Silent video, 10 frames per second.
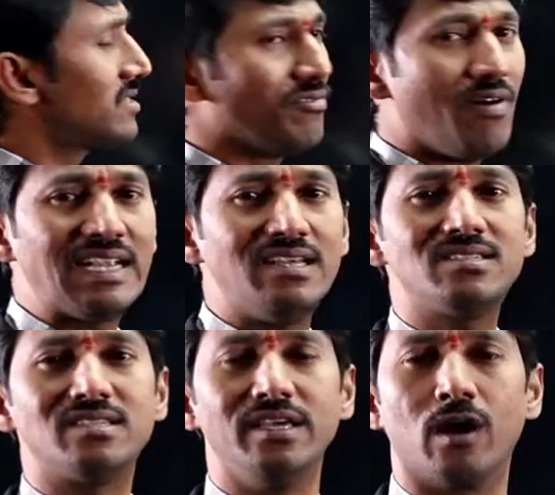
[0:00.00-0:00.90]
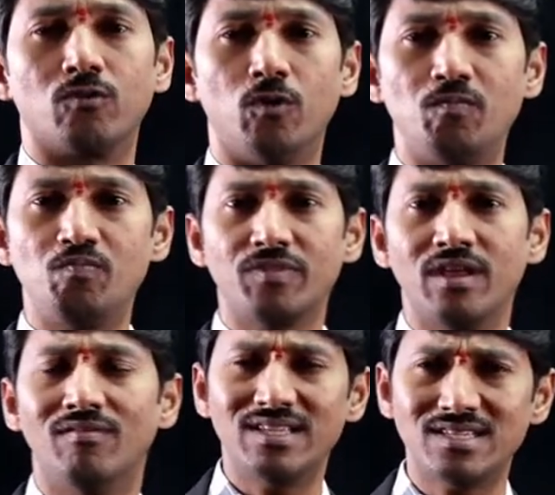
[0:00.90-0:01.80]
so what is CRO?
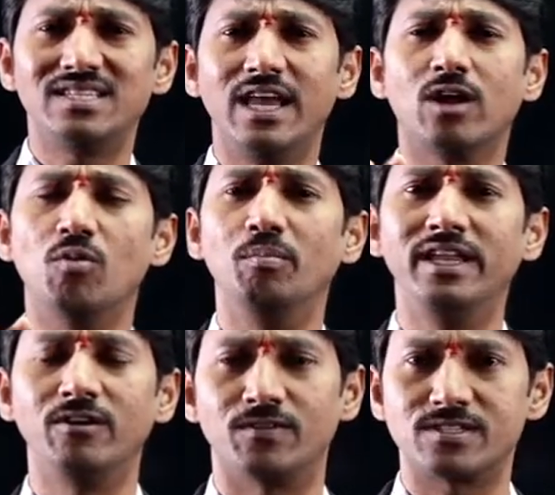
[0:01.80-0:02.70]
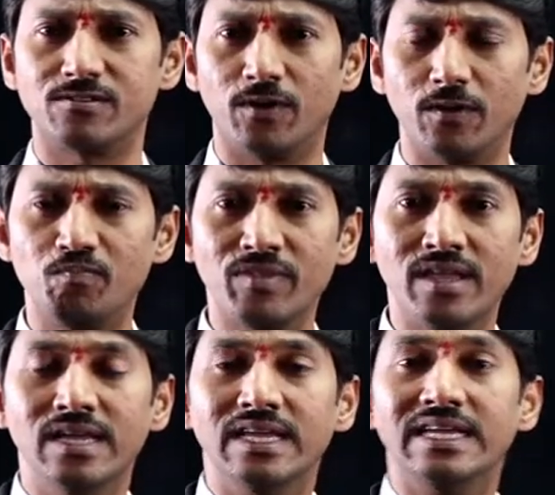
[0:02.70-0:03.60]
What is the CRO meaning first of all?
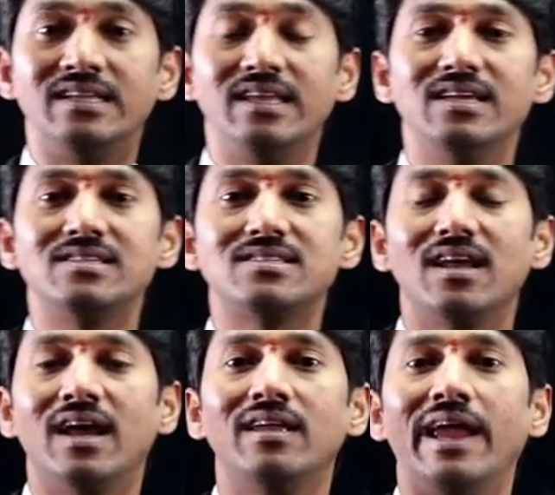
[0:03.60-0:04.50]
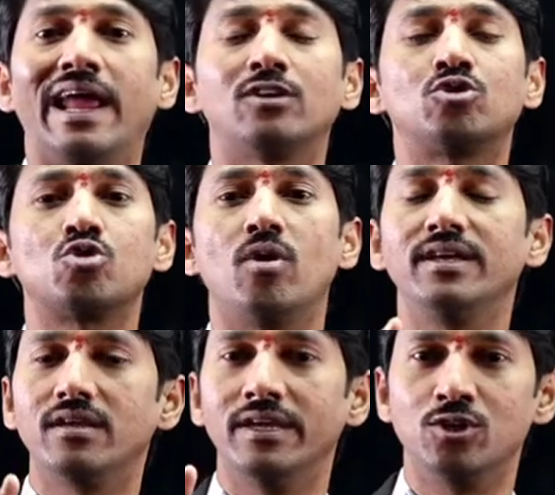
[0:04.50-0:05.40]
It is an
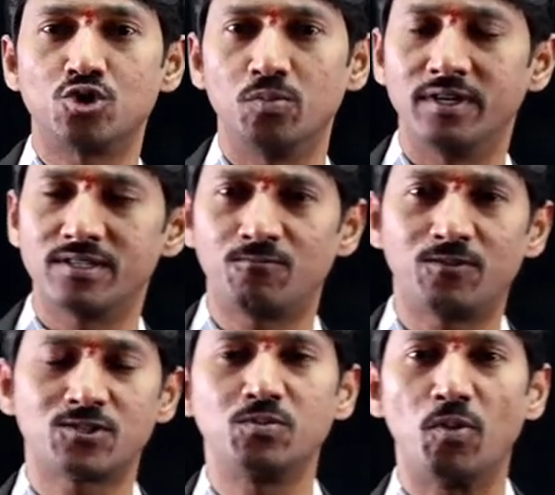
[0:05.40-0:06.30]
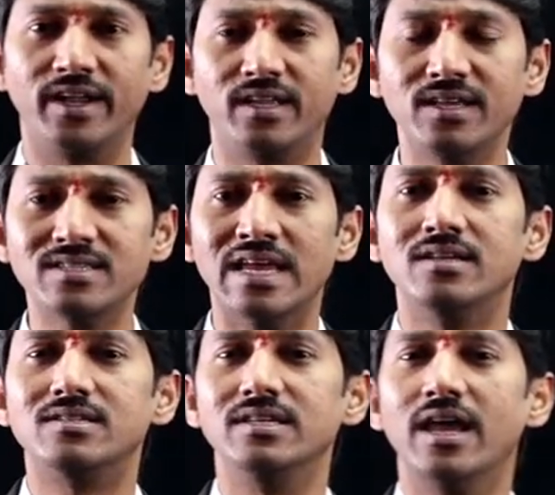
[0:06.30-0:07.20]
electronic instrument. First point is
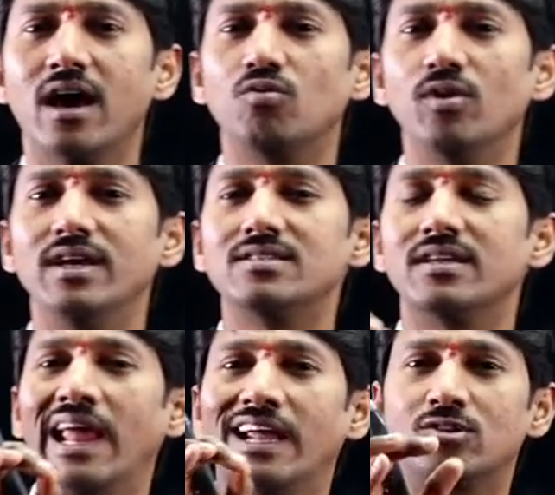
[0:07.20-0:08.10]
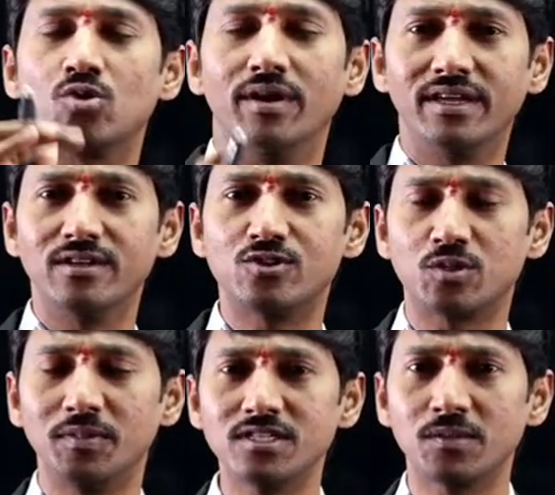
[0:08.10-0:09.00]
CRO is an electronic
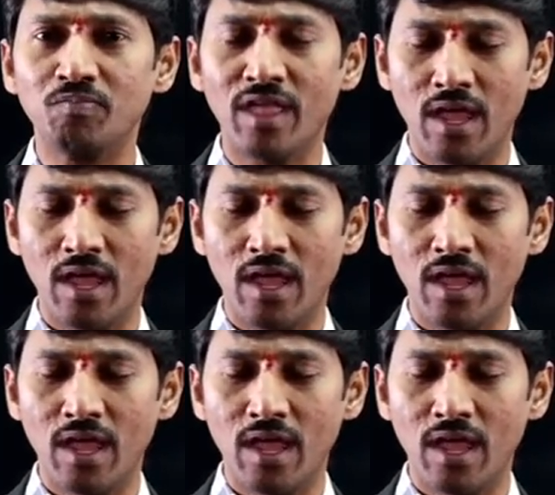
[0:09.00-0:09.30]
instrument.